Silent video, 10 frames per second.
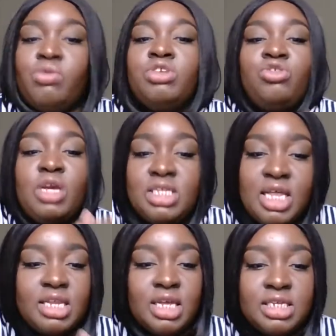Once you get to
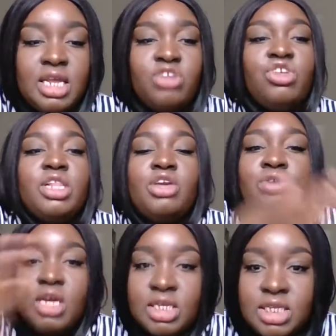that destination, then you
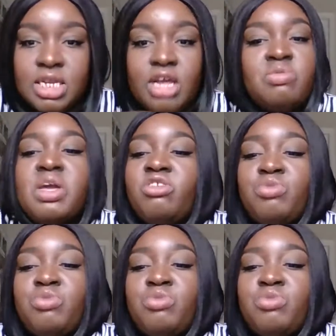can get to the next place,